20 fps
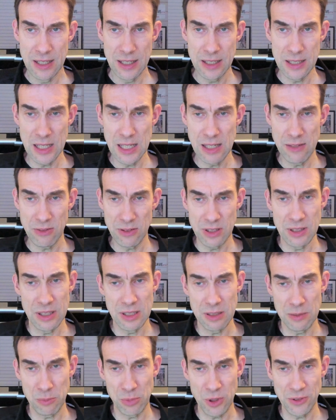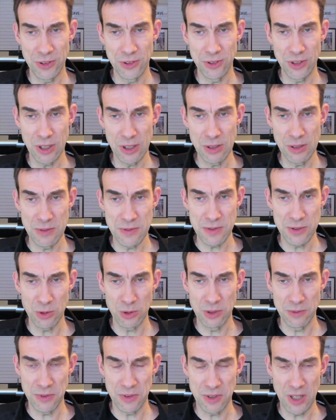and even Brooks' own
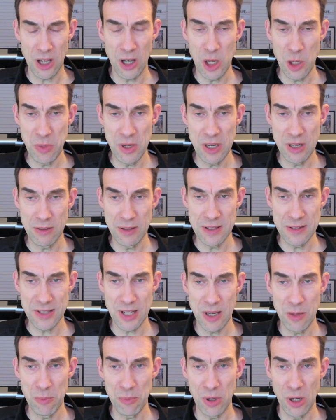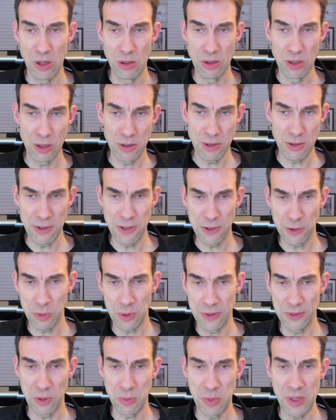sort of Hyperion Tempo, although
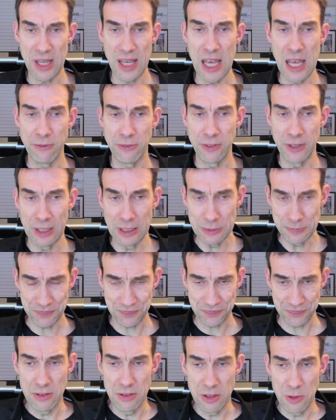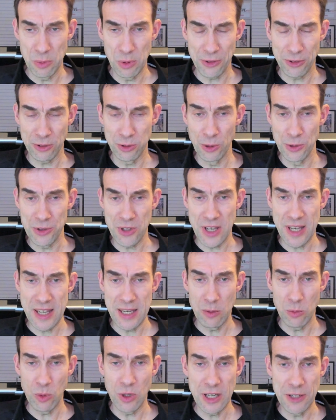this one's a bit heavier. The Brooks Launch
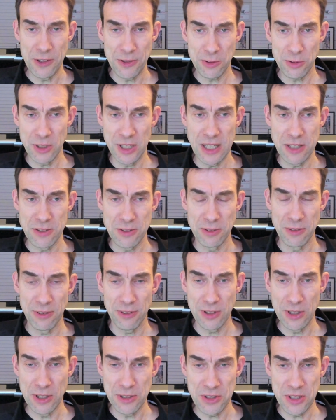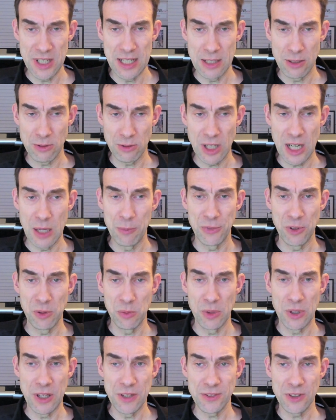8 weighs 313 grams
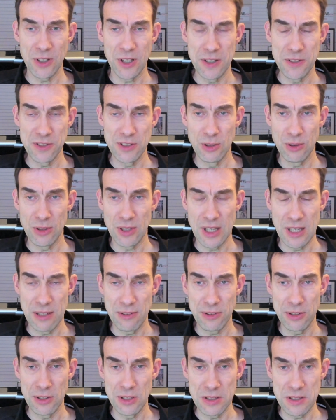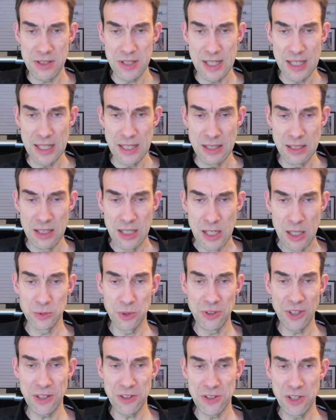in my size UK 13,
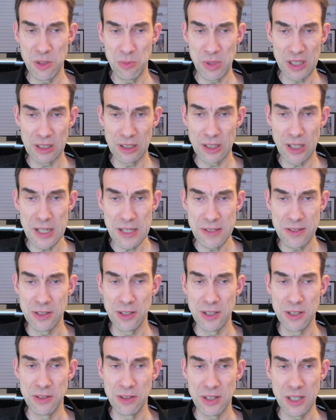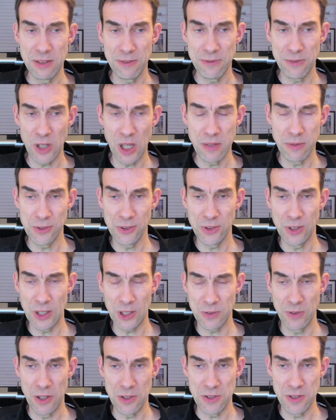which is actually a bit lighter than the 5 and
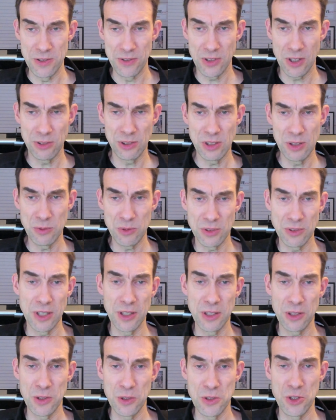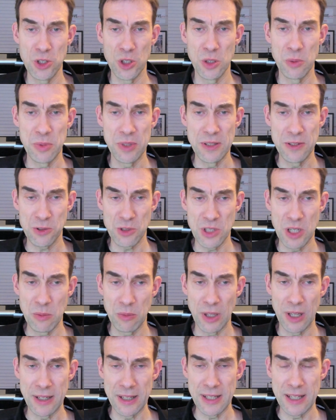6 version, so I seem to have done a good job in
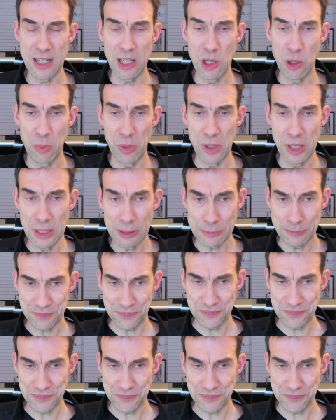streamlining it a bit.